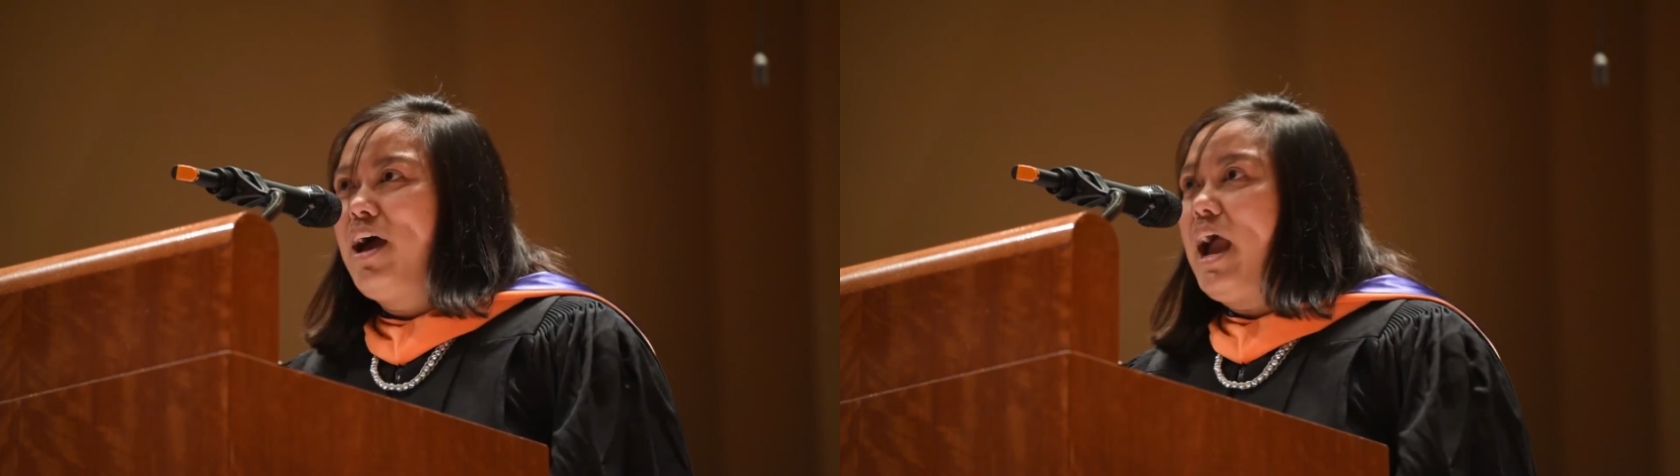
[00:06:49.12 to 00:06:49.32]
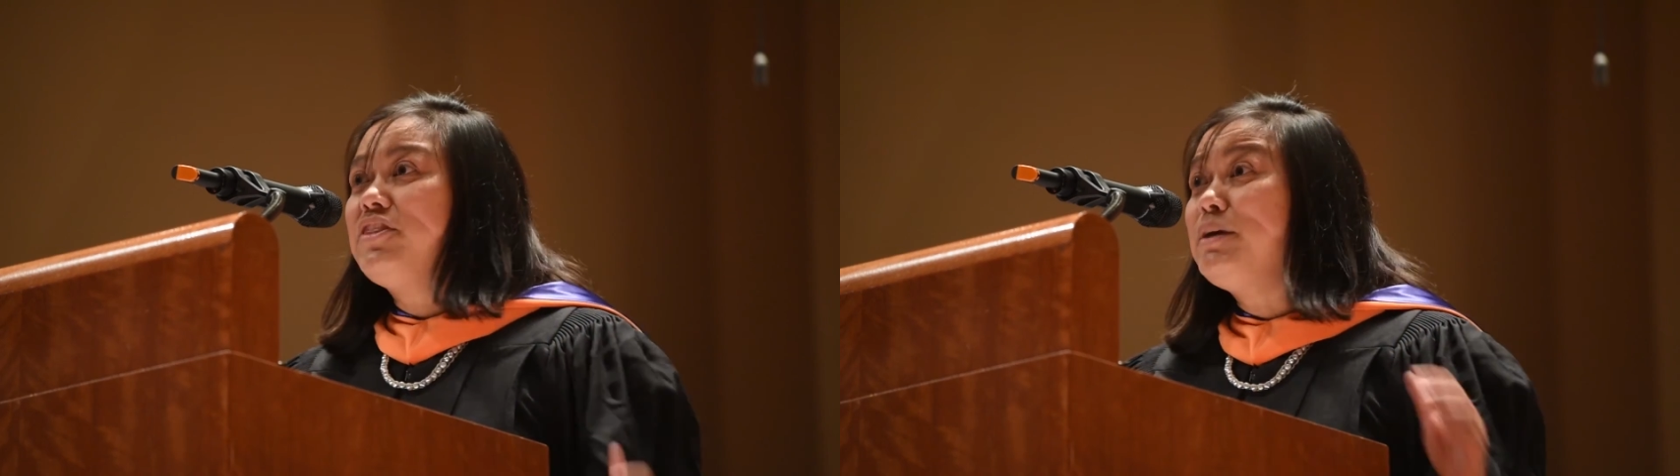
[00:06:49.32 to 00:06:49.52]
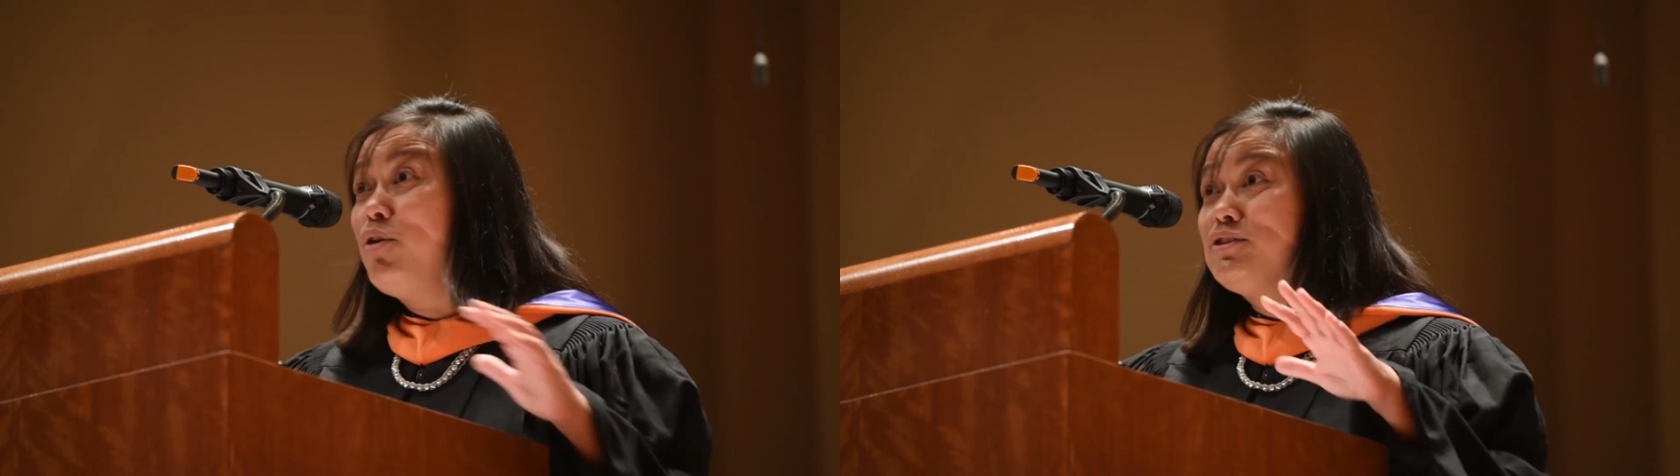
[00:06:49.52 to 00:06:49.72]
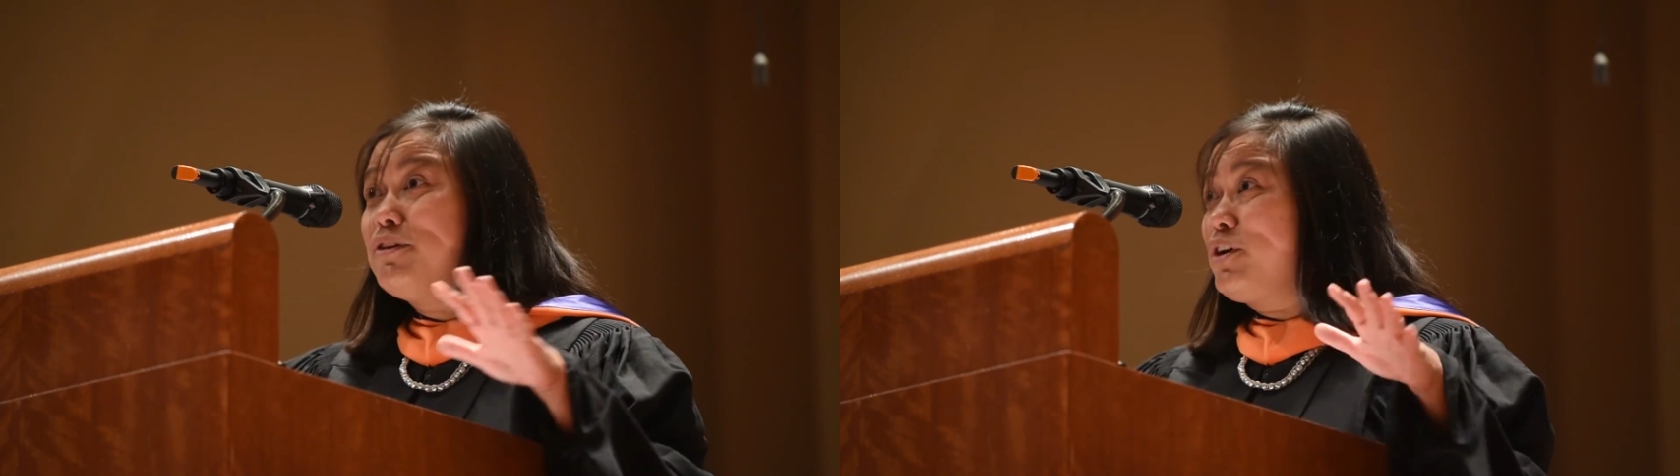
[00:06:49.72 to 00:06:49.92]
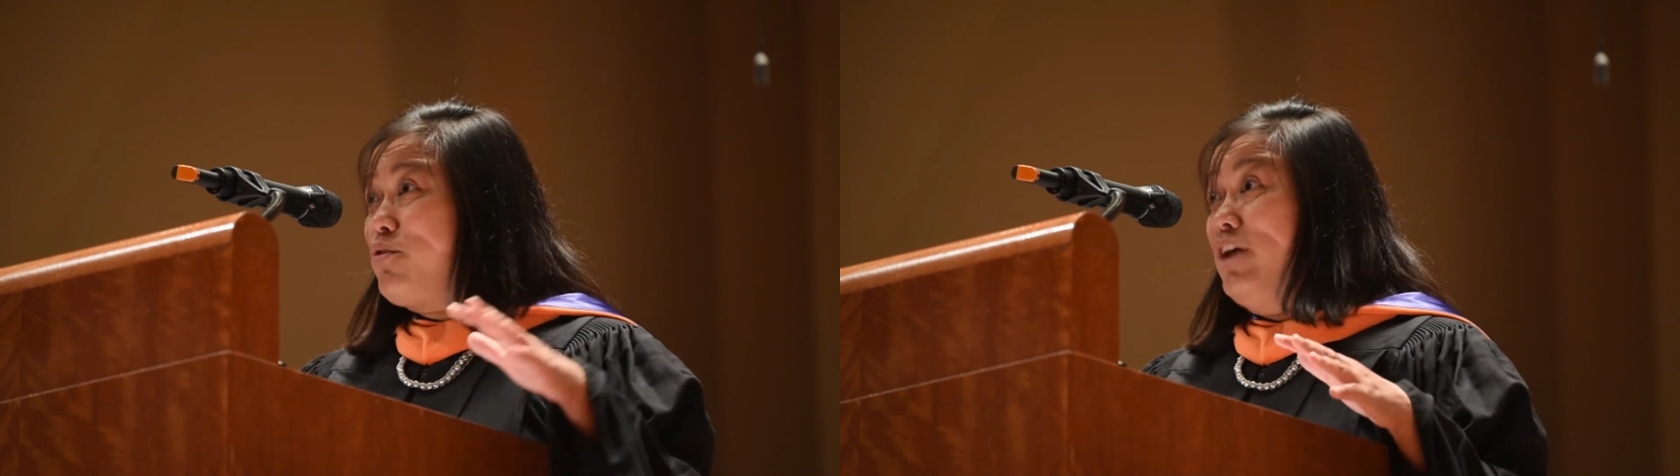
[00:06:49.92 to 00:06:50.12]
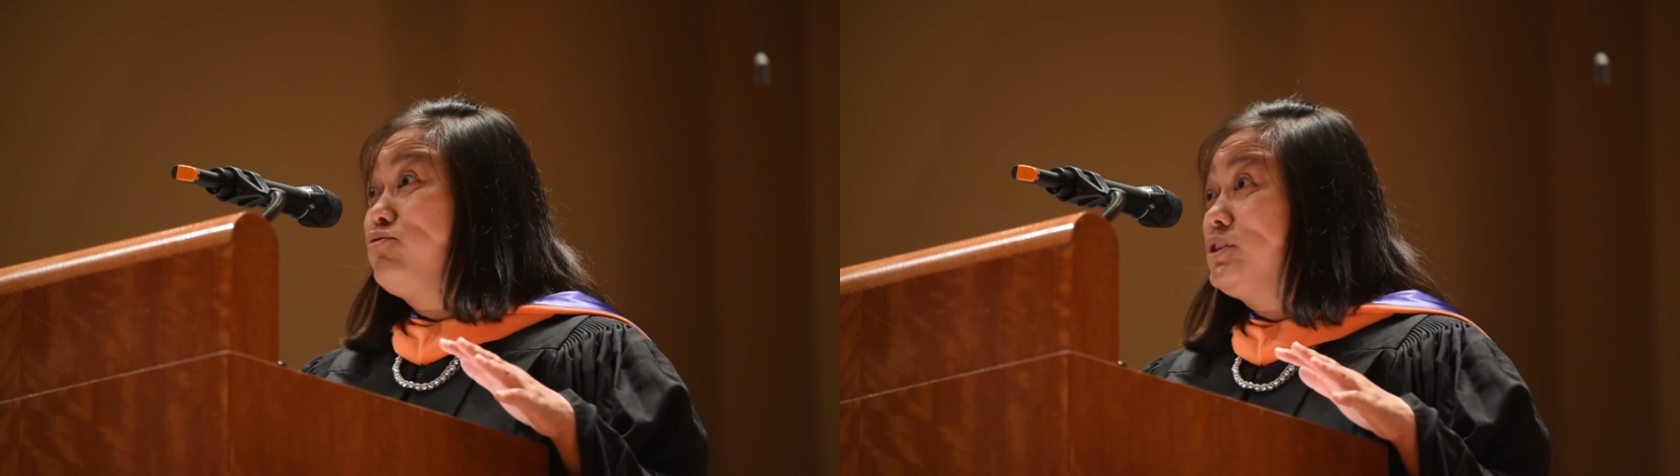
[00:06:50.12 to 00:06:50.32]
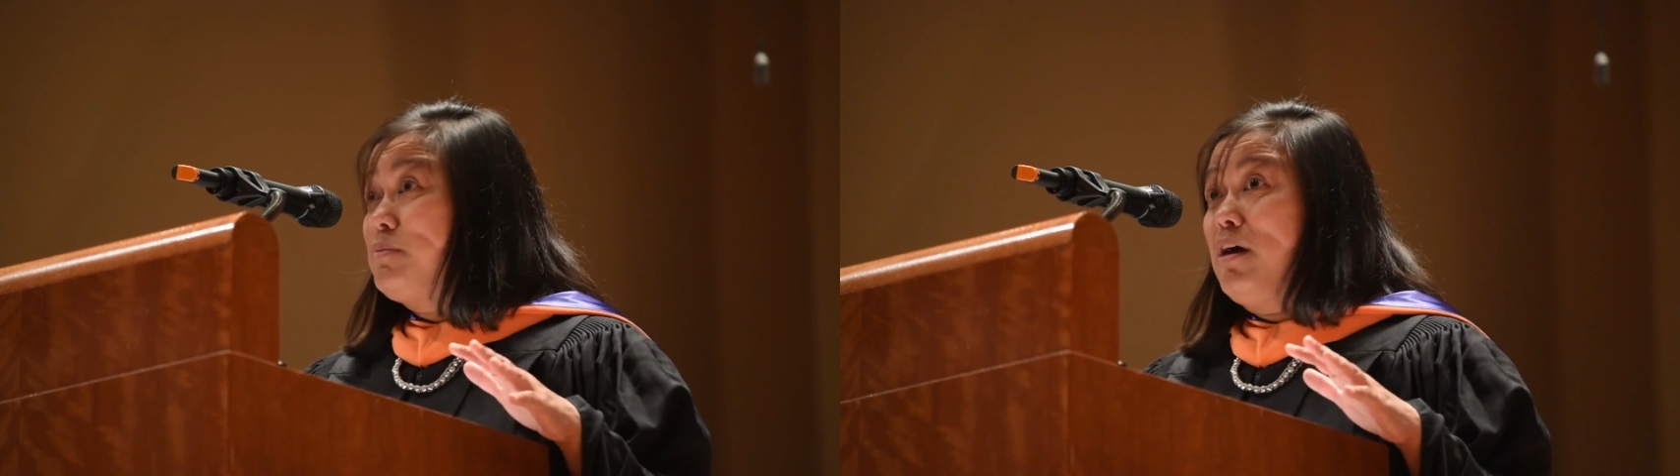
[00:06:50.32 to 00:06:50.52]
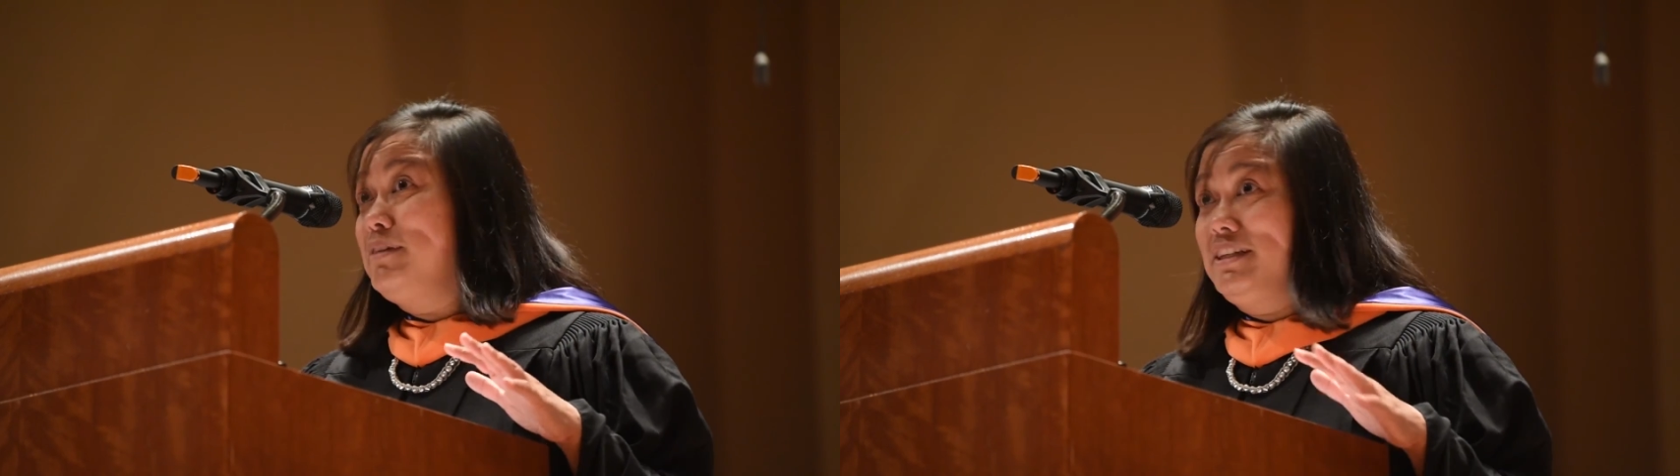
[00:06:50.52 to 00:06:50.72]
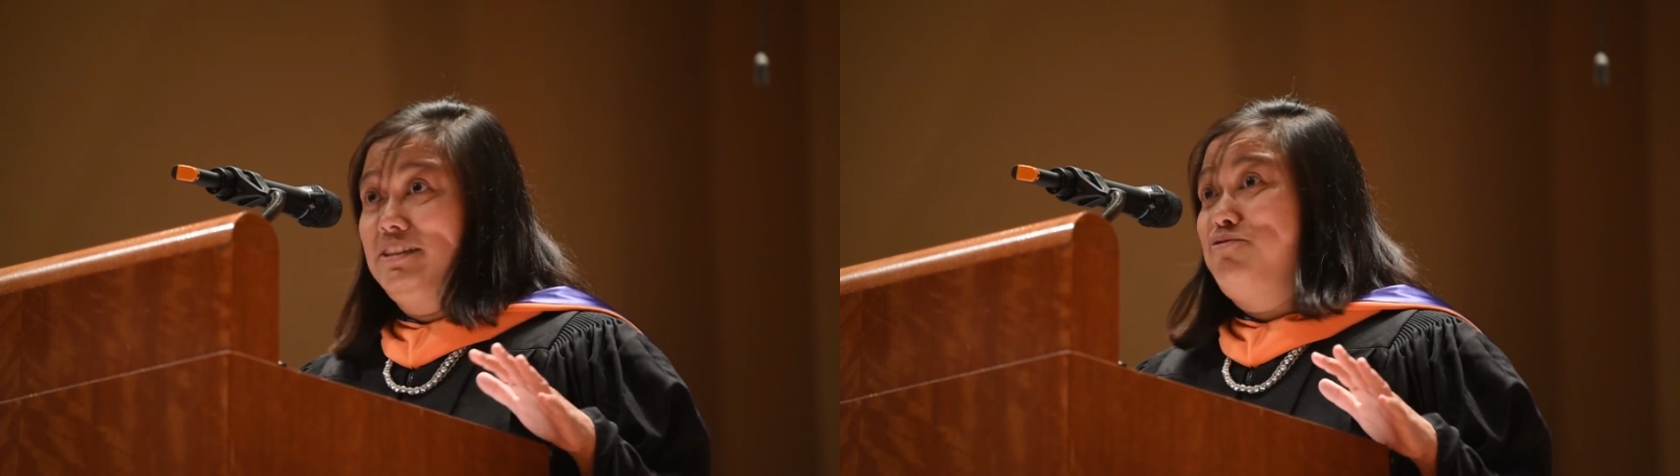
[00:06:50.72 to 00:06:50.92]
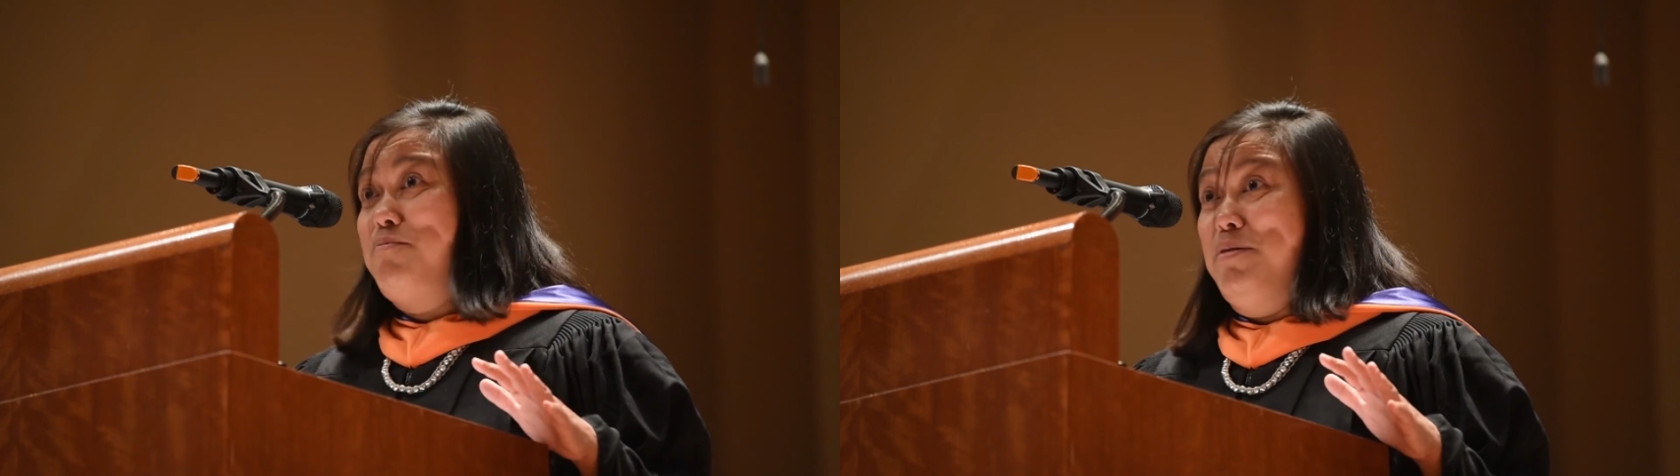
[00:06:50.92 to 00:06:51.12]
I think most of the graduates probably
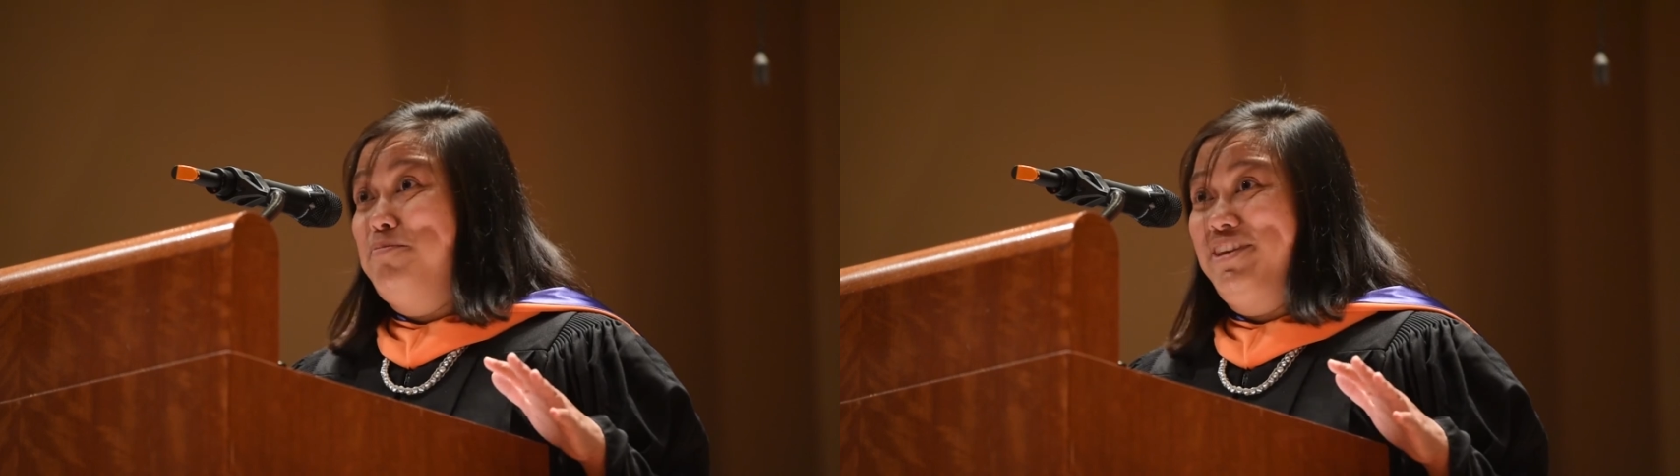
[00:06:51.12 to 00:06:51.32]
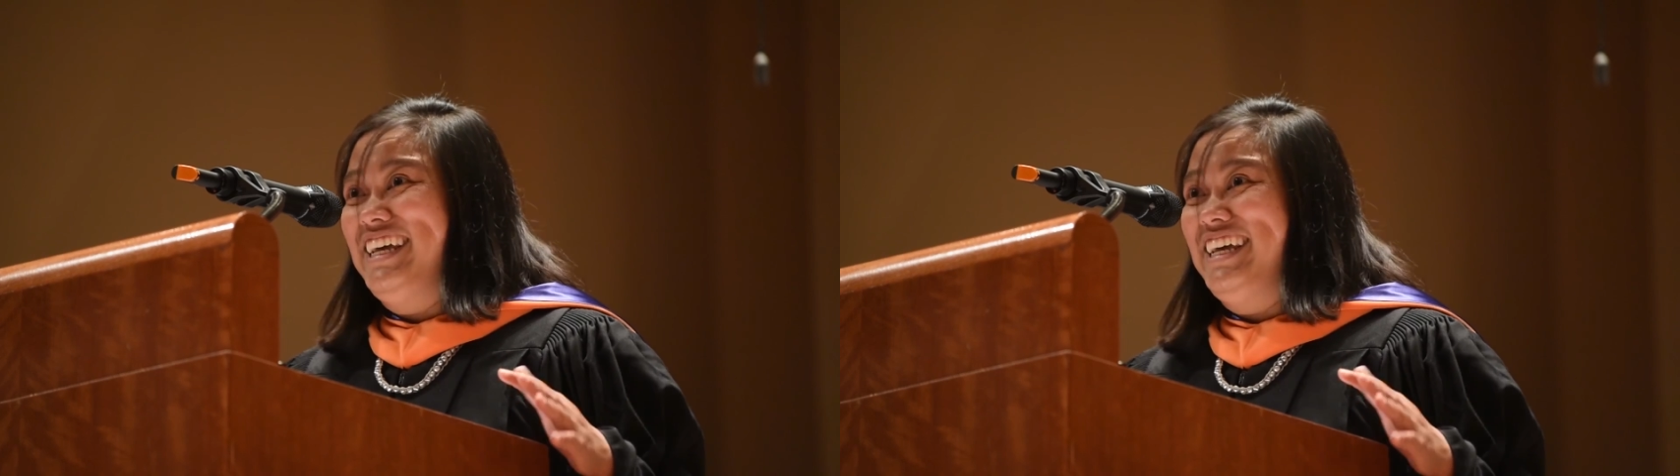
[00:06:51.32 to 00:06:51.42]
doesn't remember